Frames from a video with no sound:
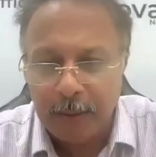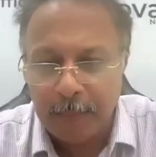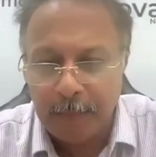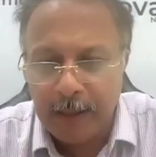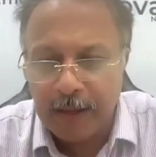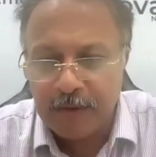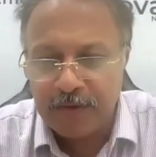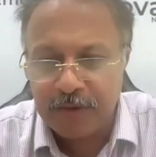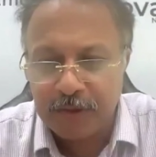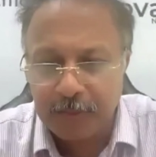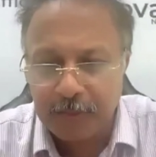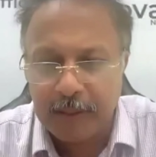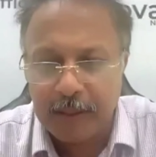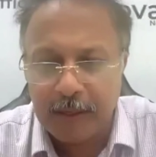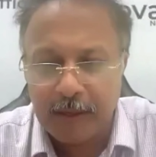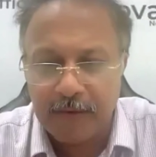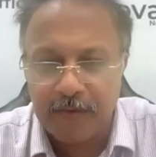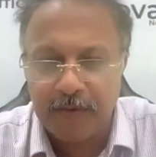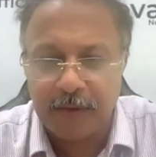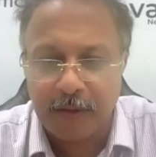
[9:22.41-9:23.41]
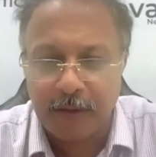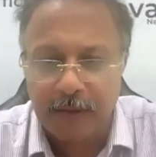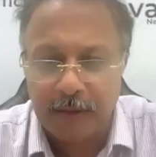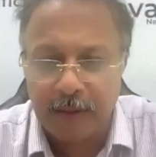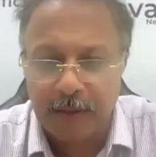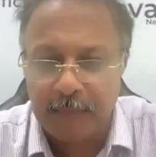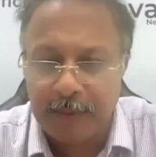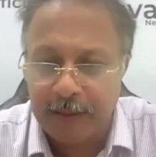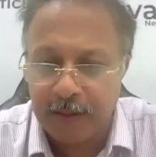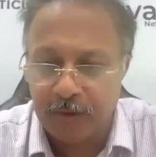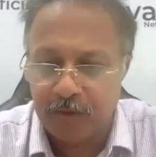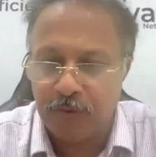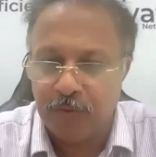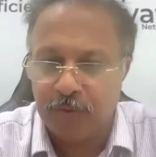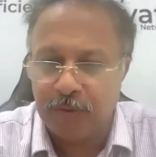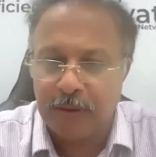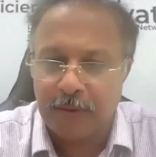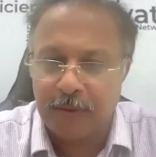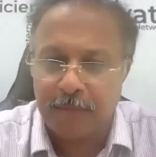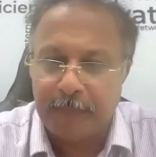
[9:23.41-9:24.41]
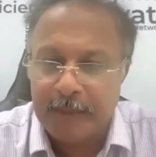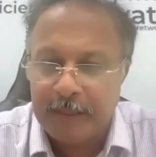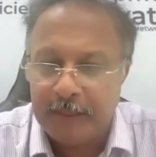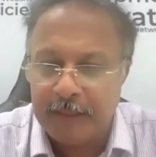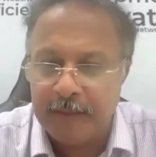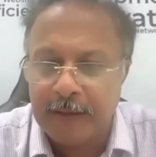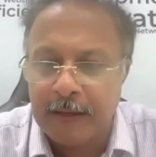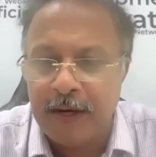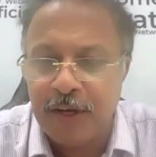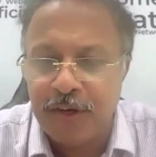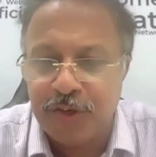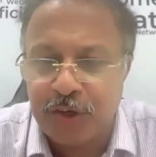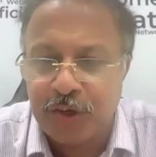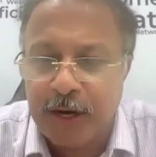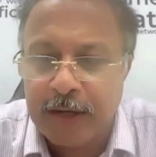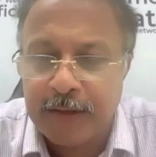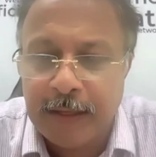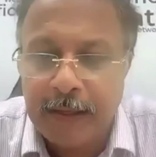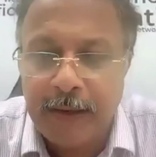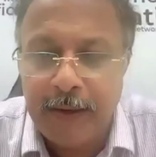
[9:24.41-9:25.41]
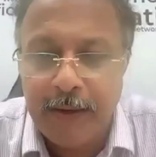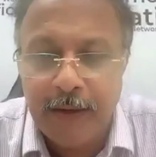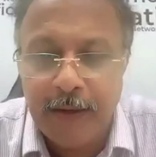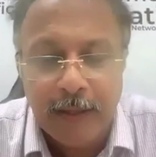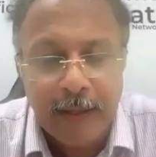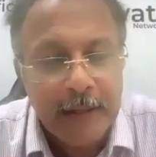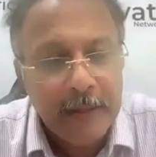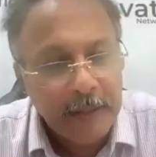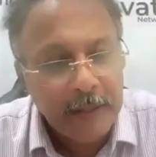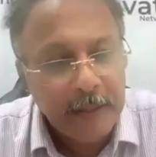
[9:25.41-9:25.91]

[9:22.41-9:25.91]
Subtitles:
masterclass communication. Pinky's already shared the link.